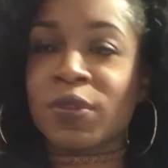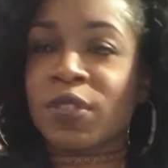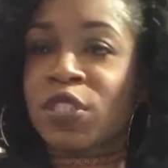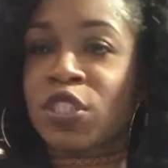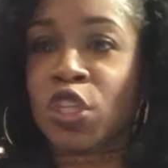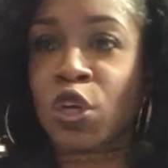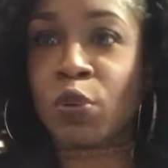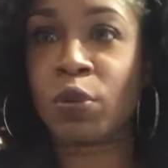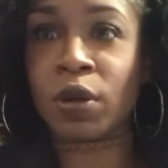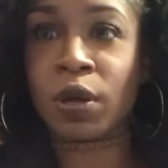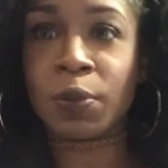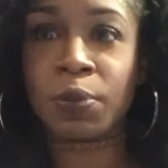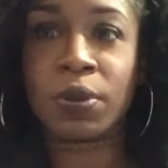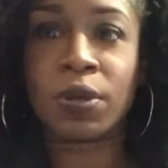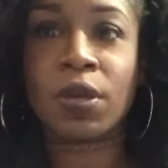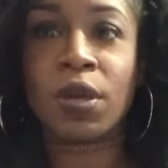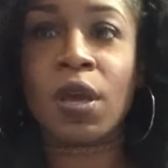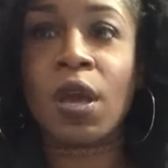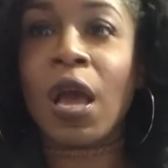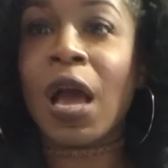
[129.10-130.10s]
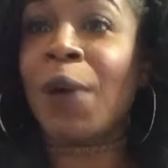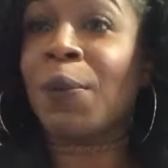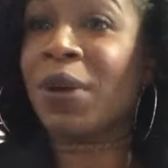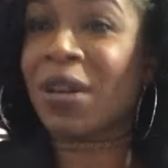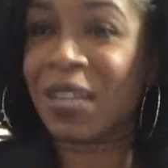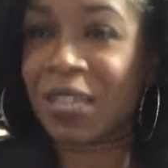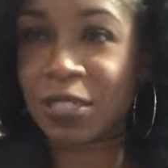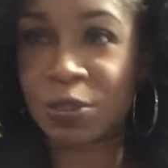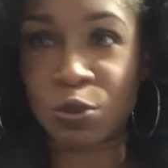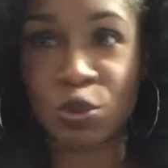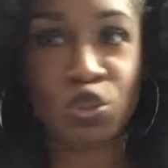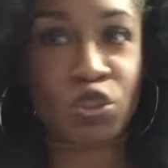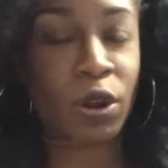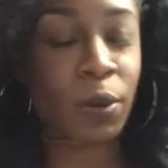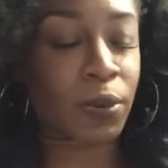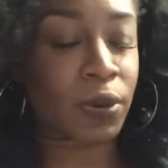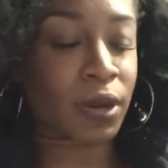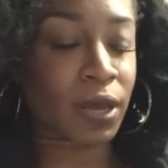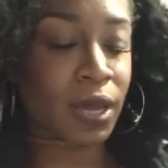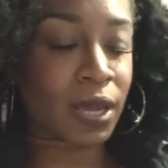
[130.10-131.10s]
syrup. I'm gonna get some
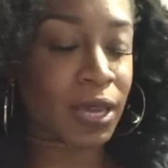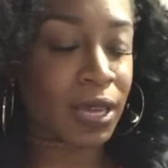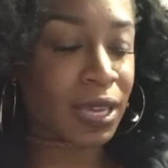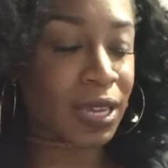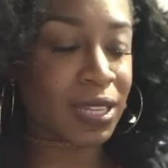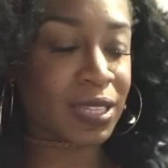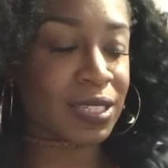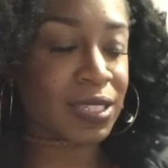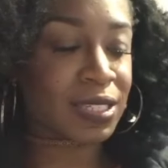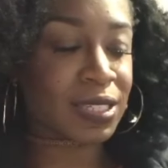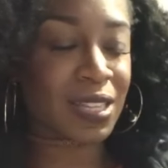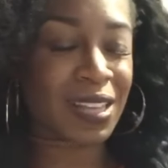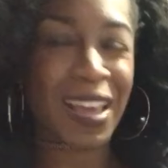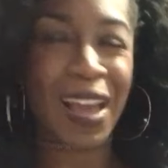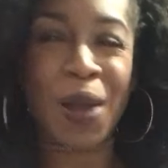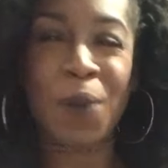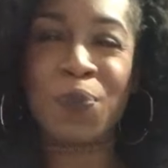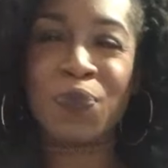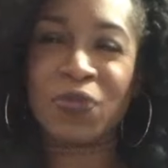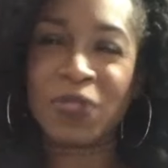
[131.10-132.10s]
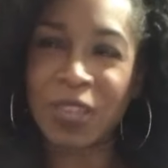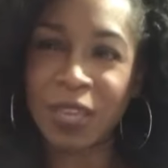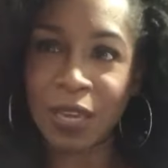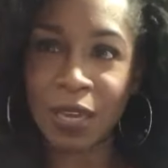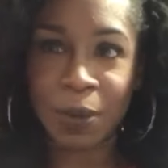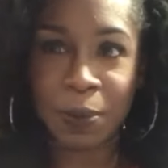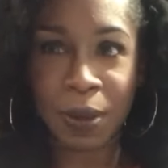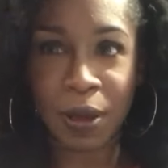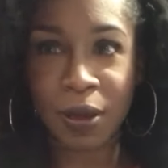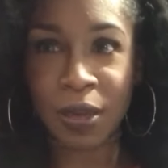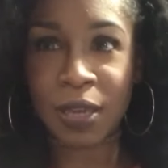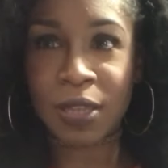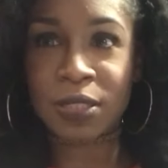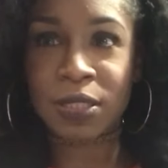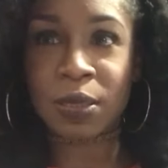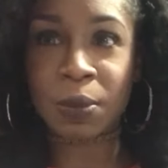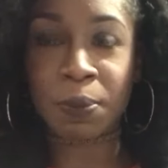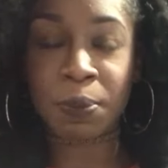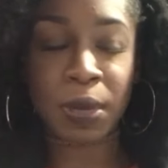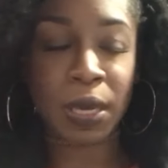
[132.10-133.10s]
scrambled eggs. I'm thinking about getting
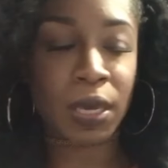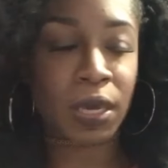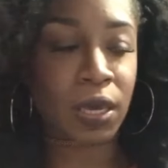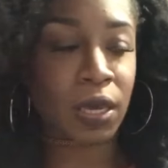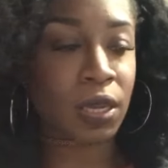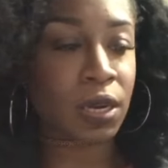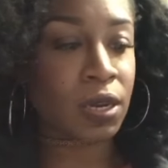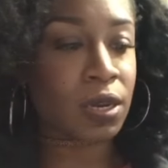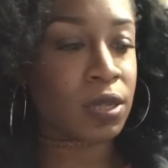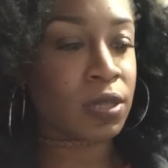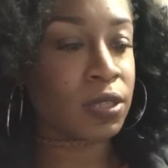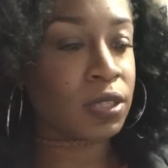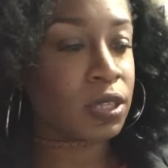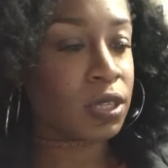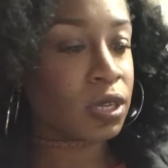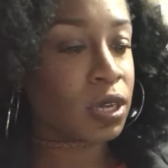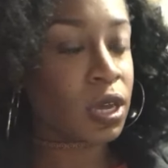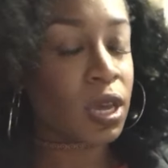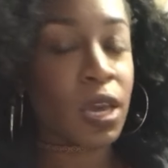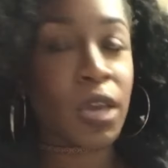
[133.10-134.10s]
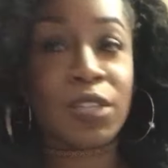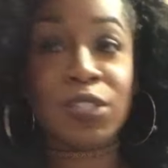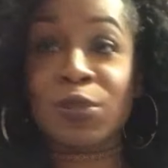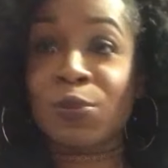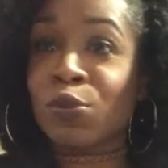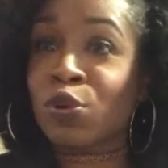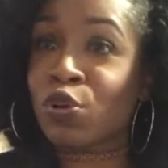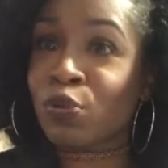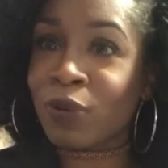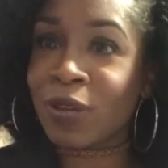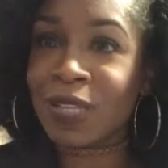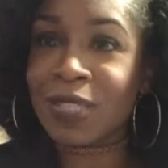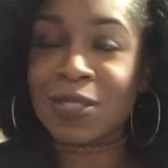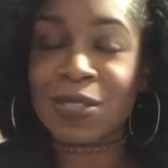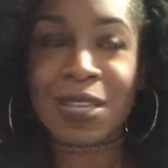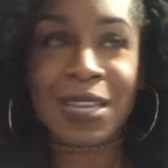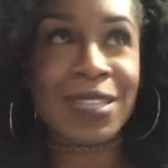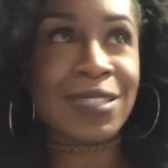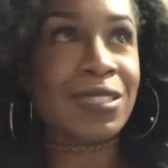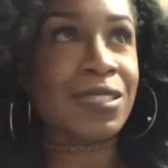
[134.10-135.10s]
some bacon, some
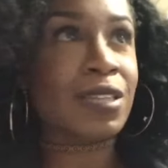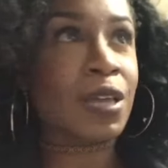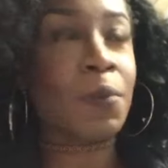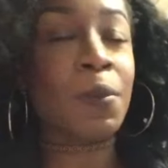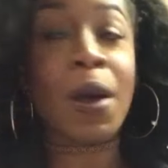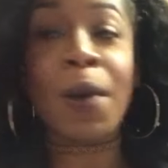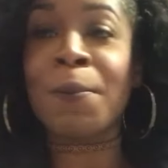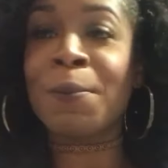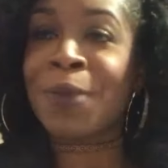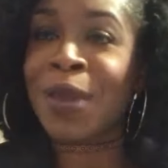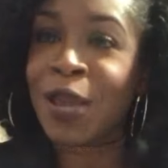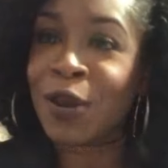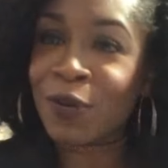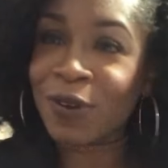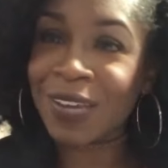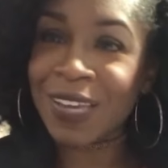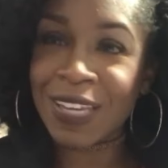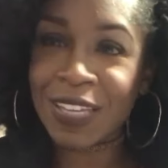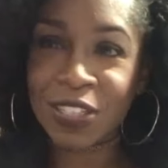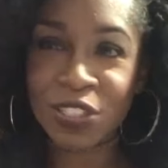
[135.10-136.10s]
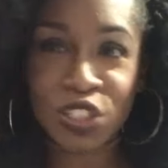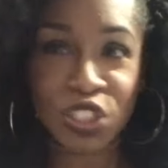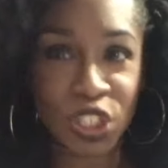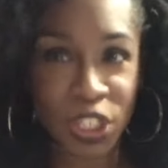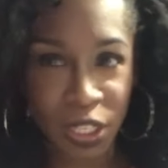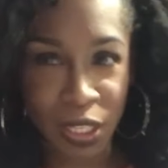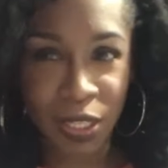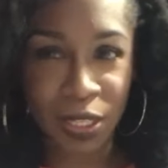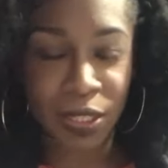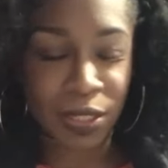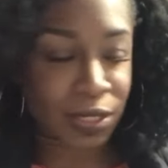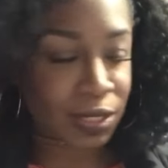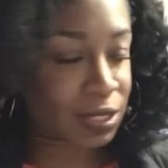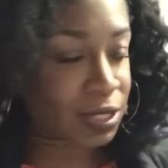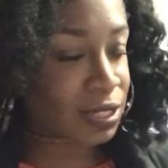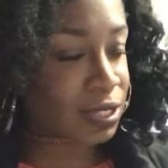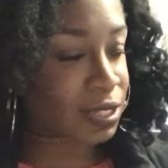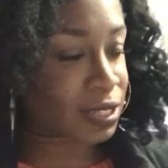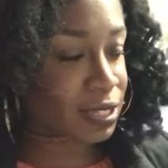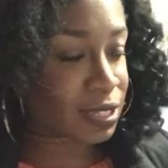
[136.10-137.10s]
grits, and some American
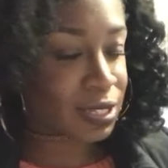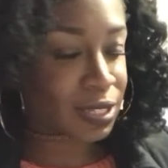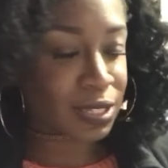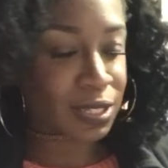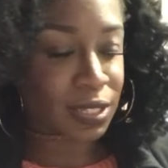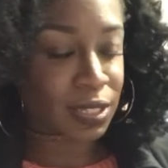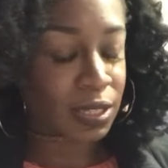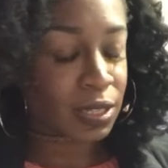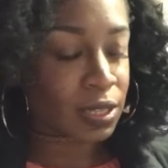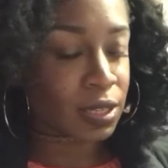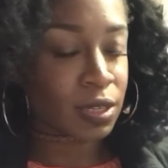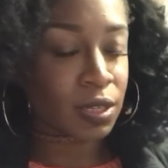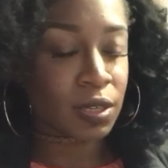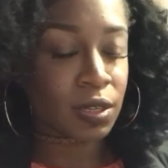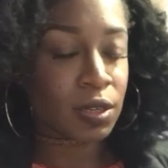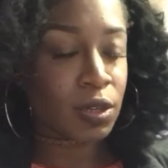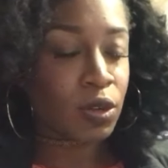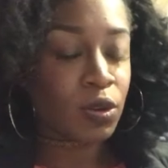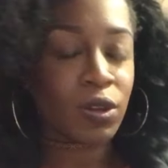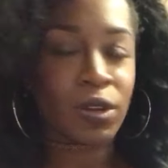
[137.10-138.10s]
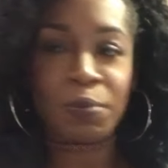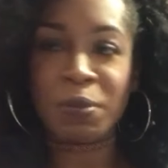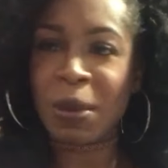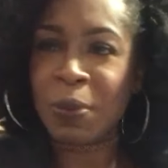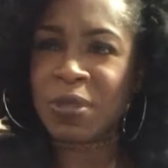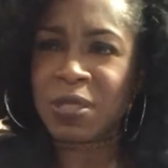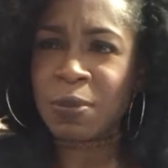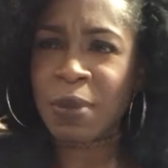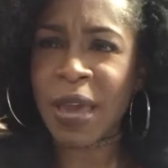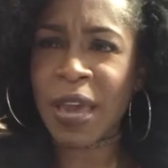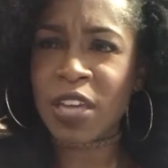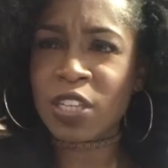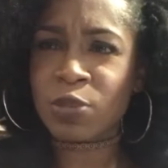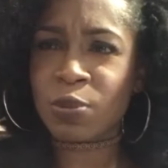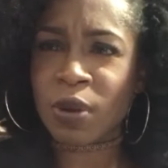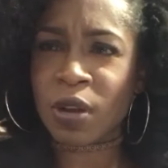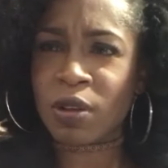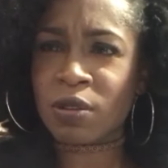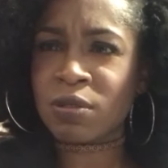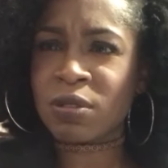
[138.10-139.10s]
cheese. Maybe some hash
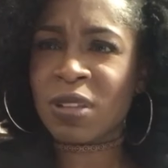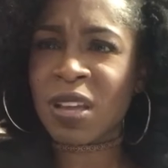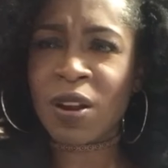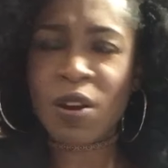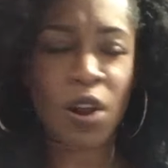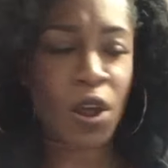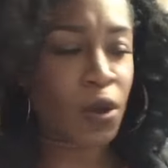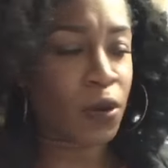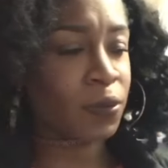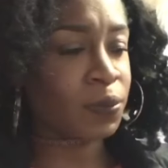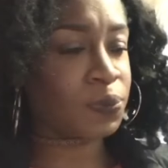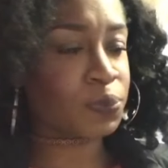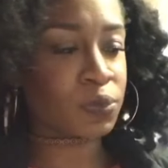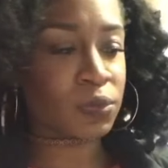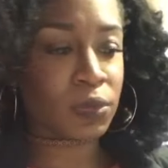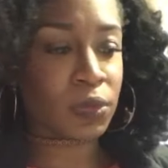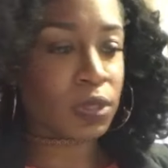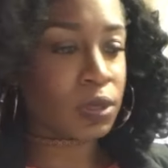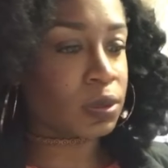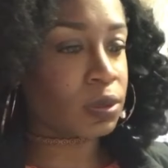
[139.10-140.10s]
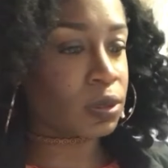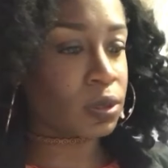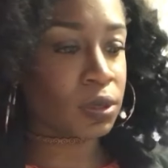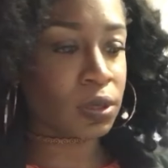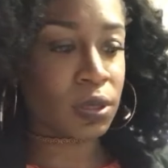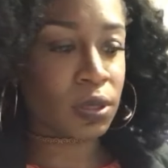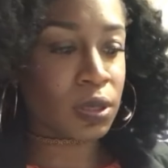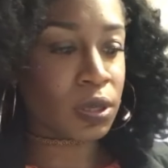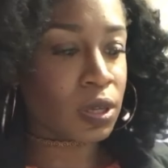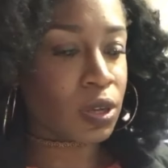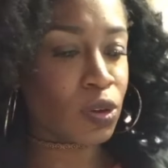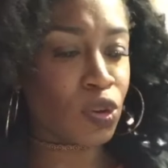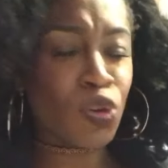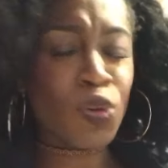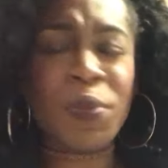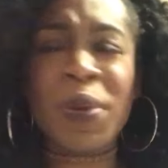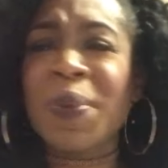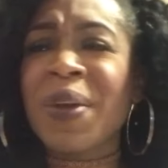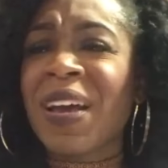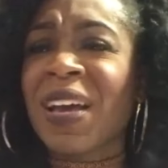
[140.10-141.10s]
browns. I don't know.
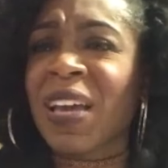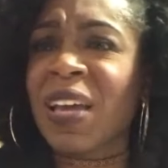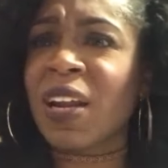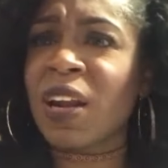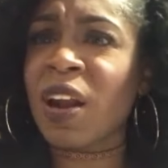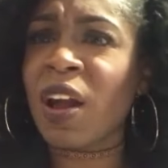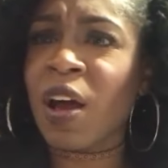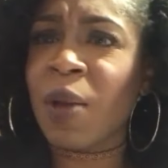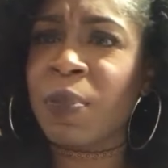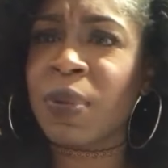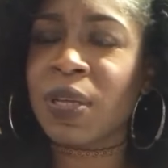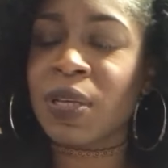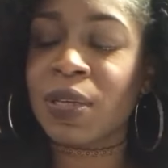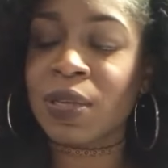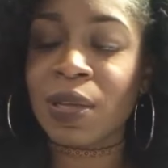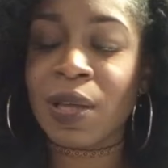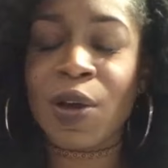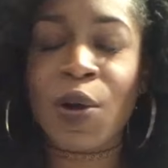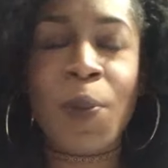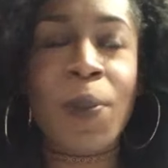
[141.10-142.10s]
Well, maybe I can get an omelet.